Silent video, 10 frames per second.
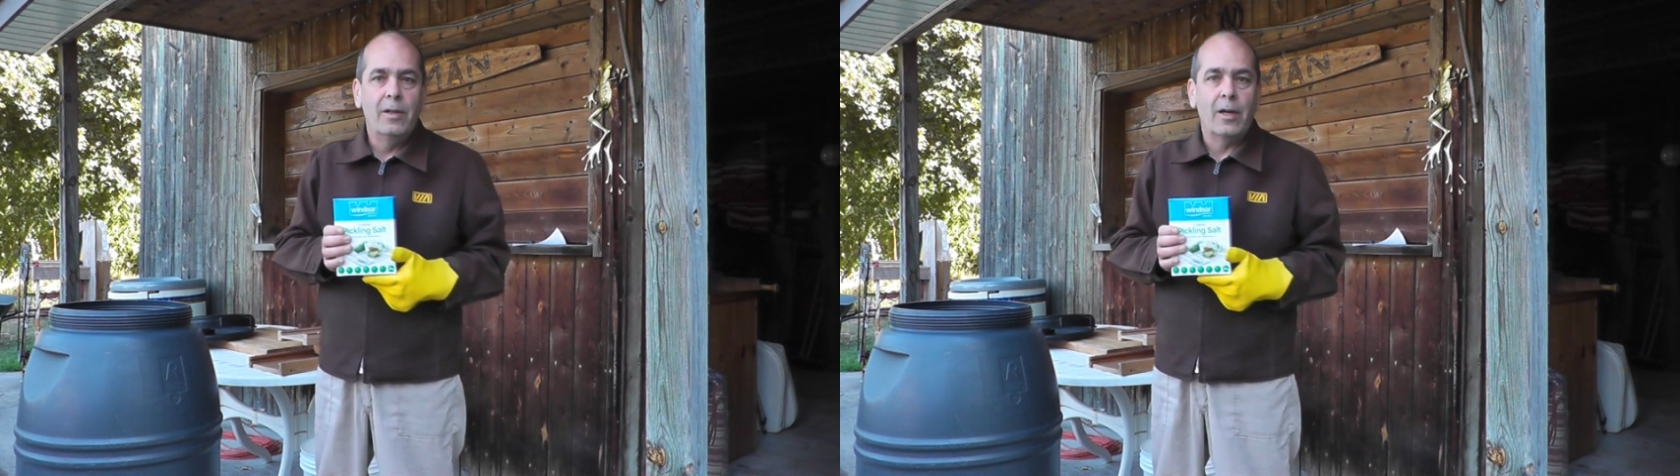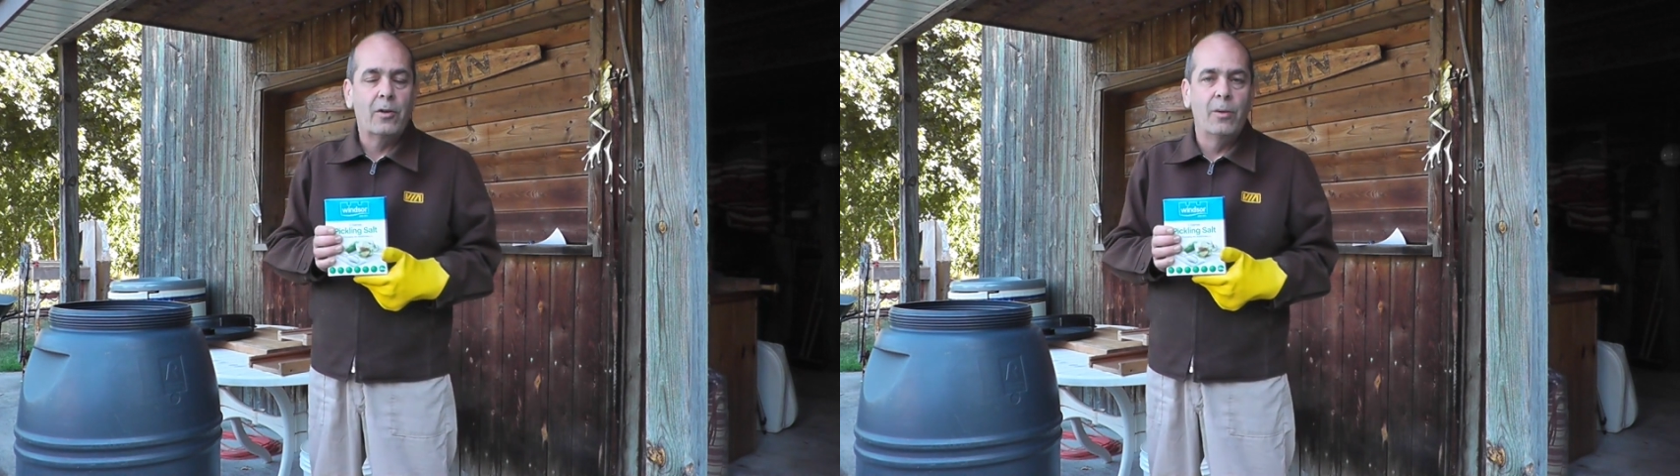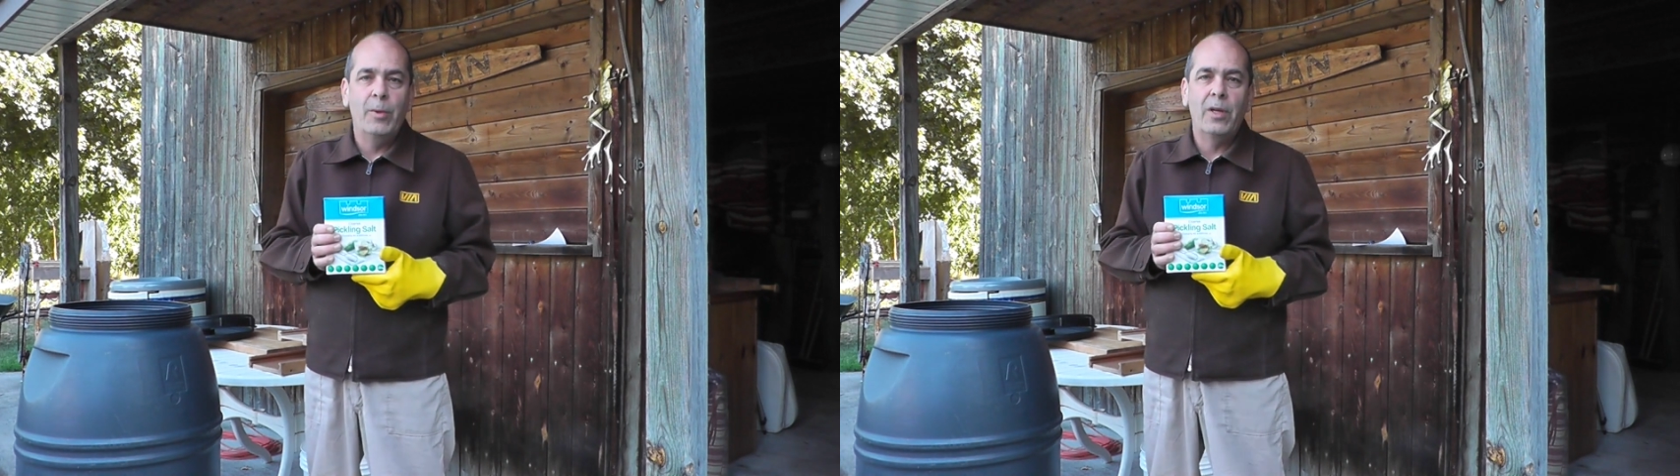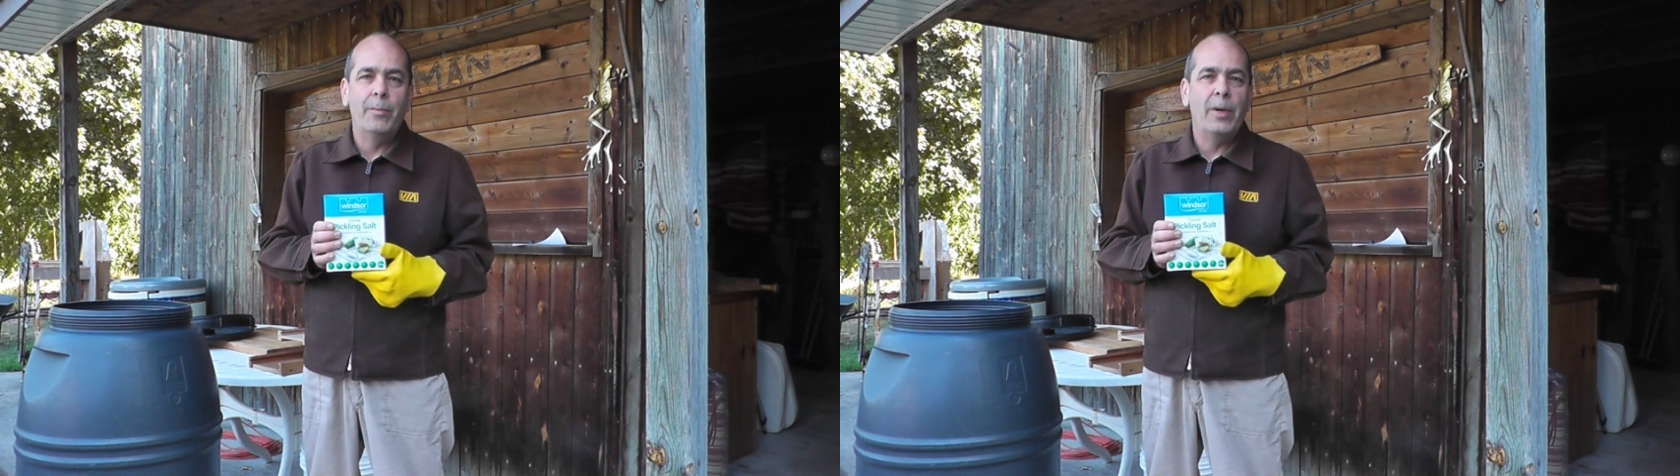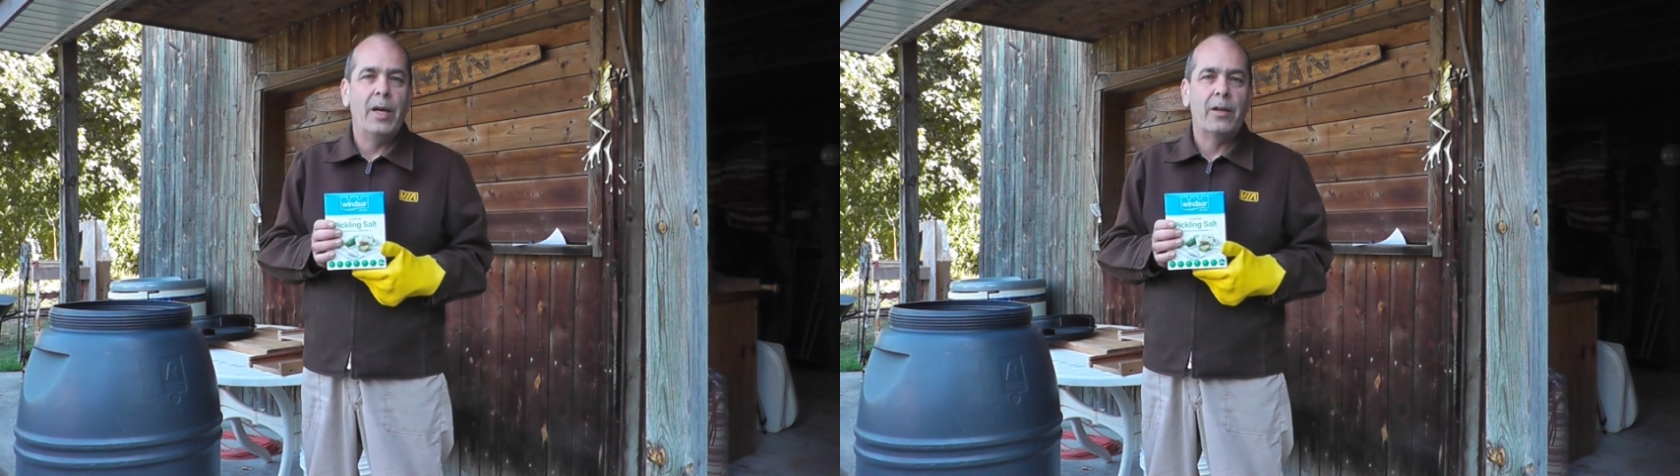Now it could be in a
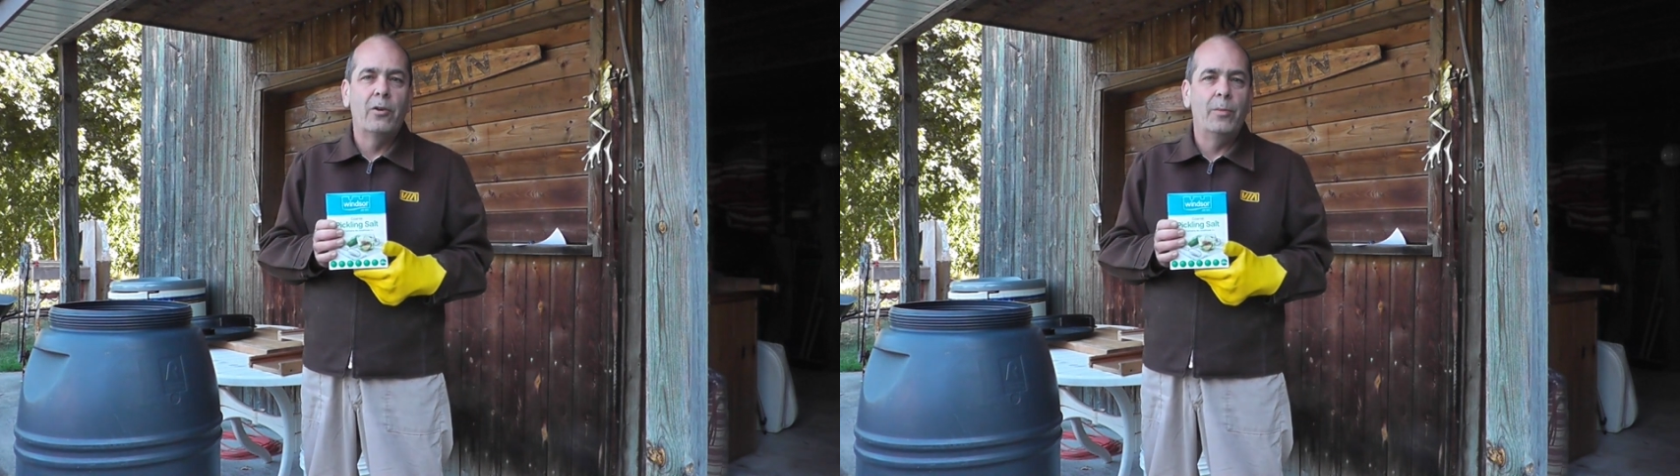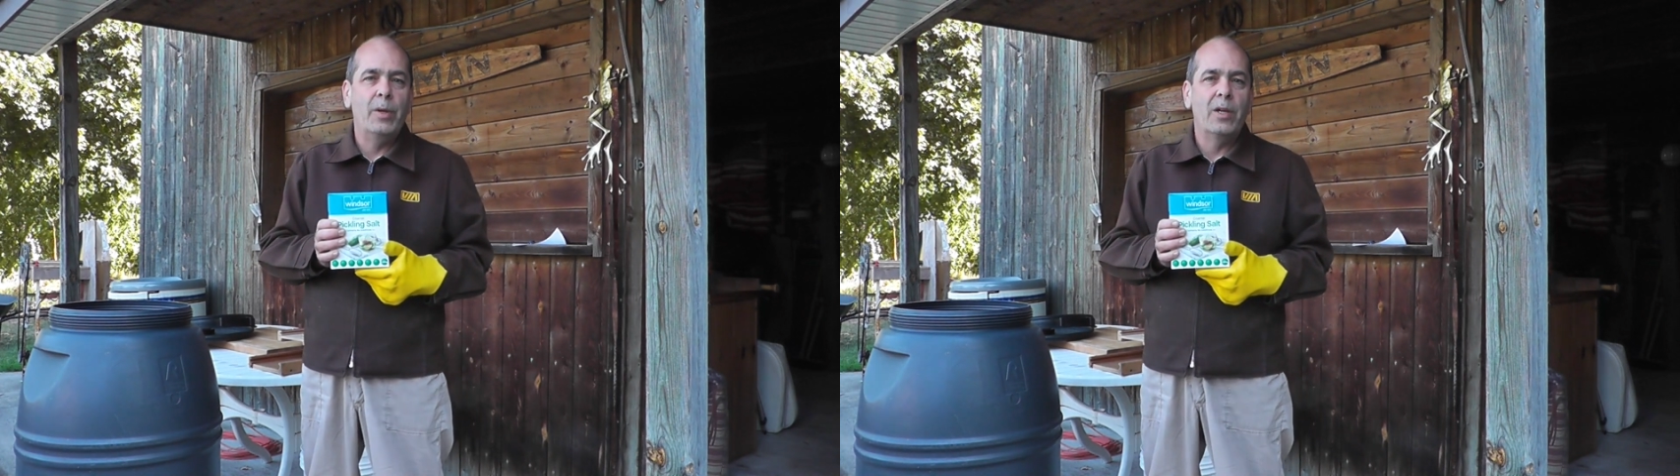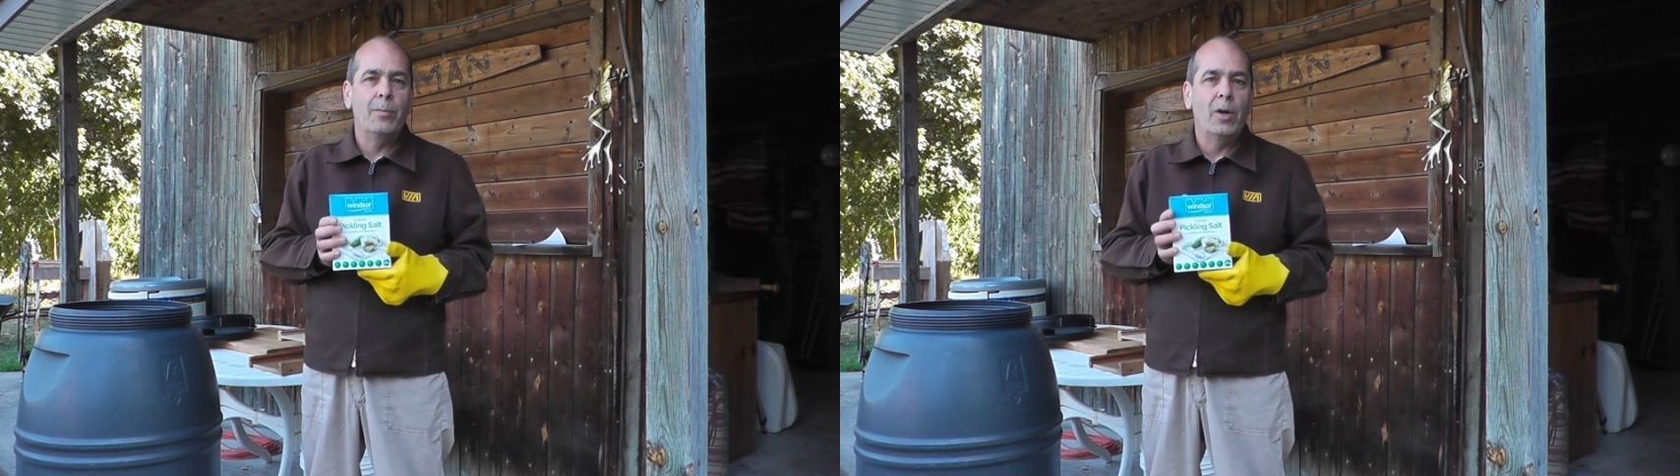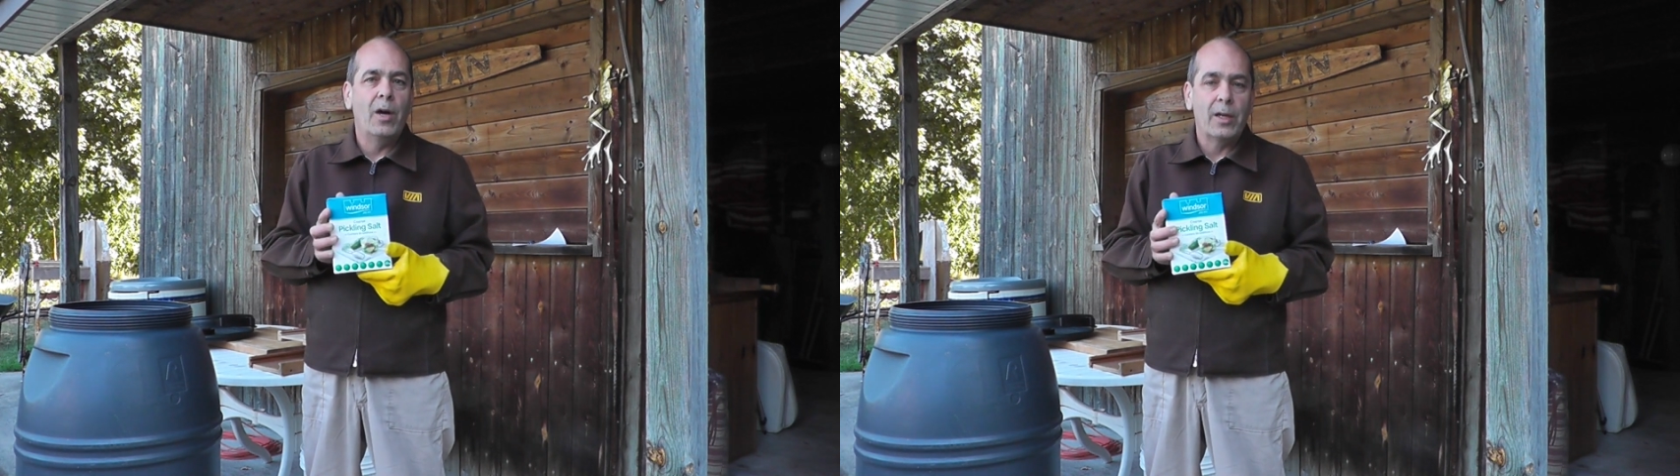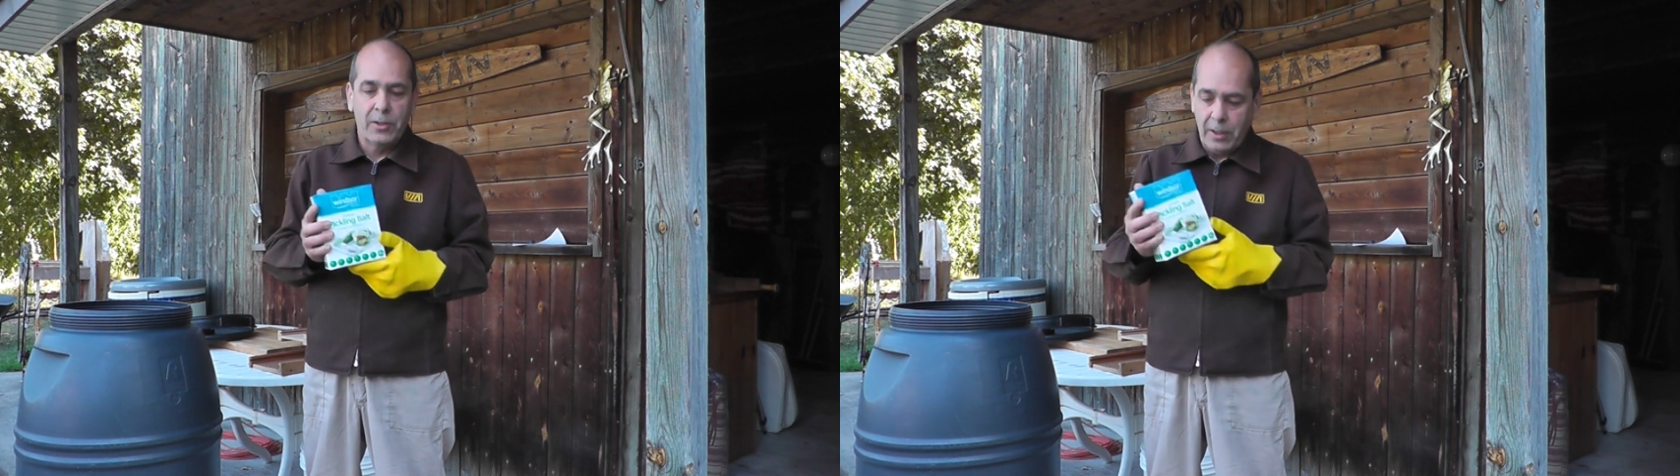bag, could be in a
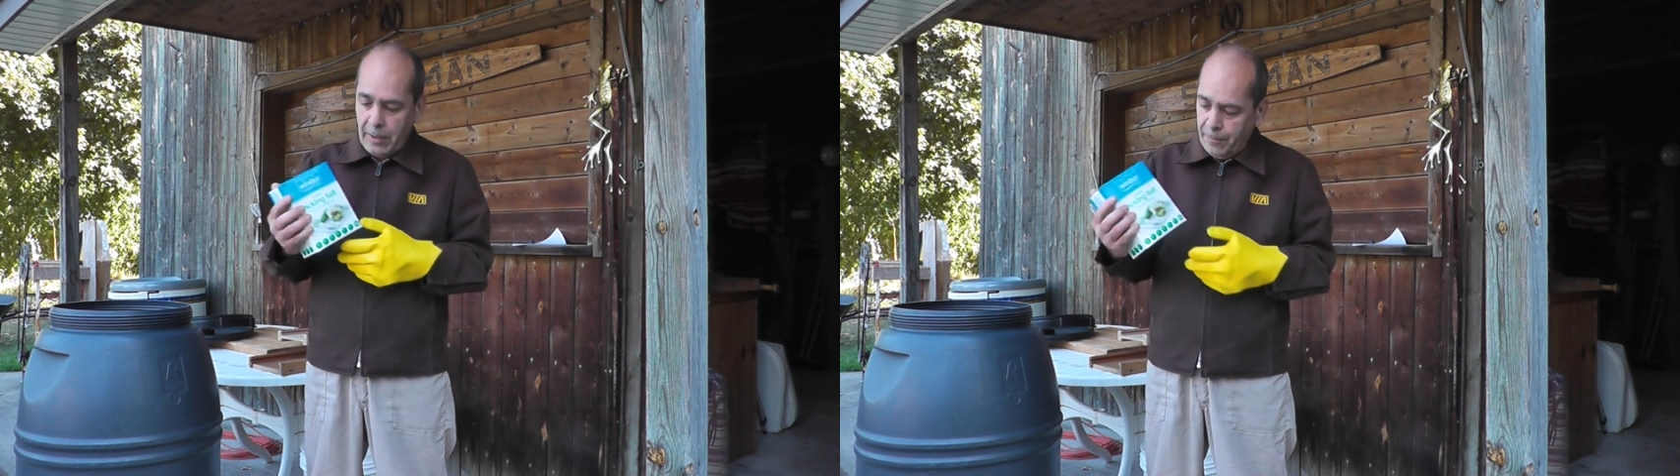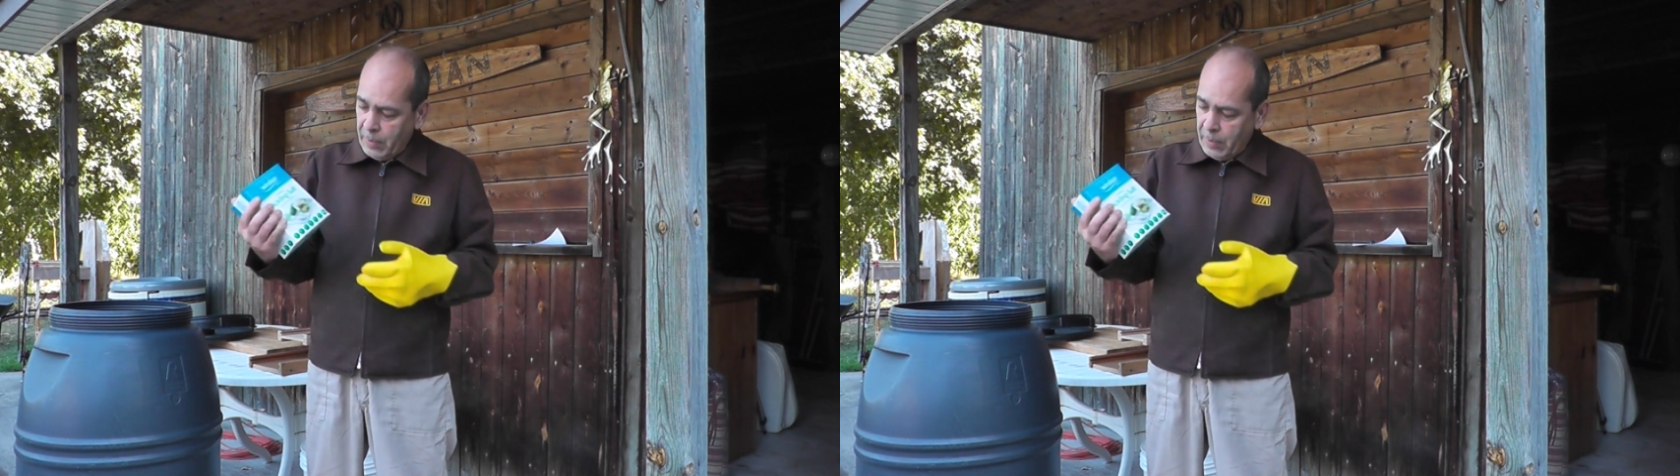box.